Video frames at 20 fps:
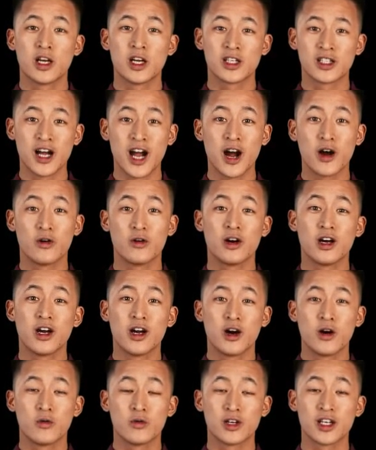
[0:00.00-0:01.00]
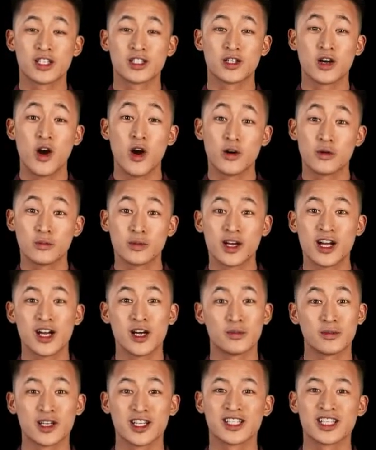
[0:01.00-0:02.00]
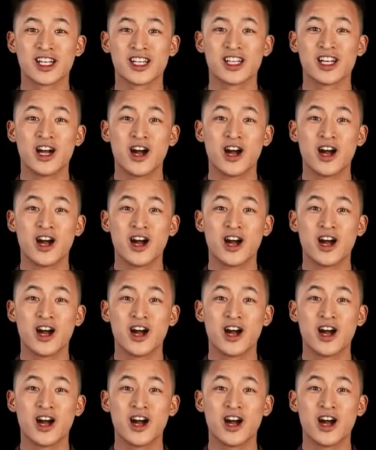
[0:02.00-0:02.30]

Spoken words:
Now, with its on-play ability,